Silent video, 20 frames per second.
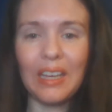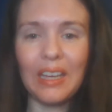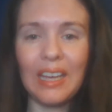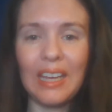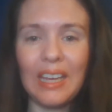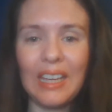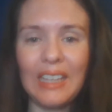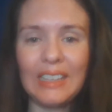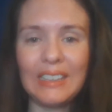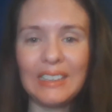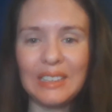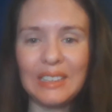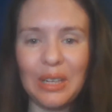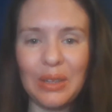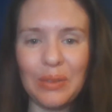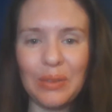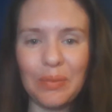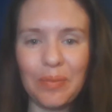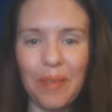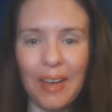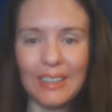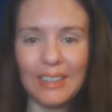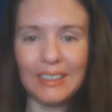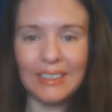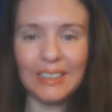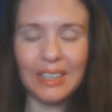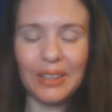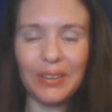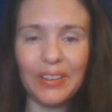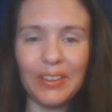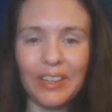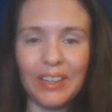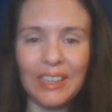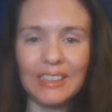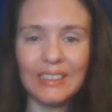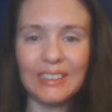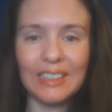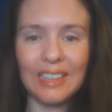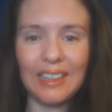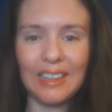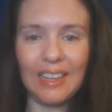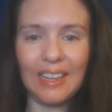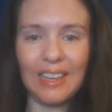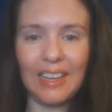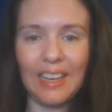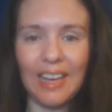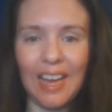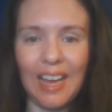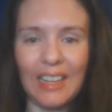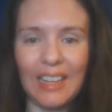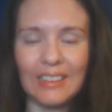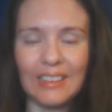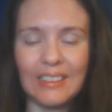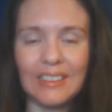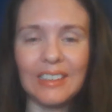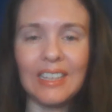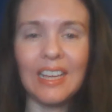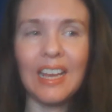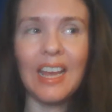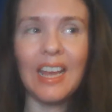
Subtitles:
keystone bacteria in the gut.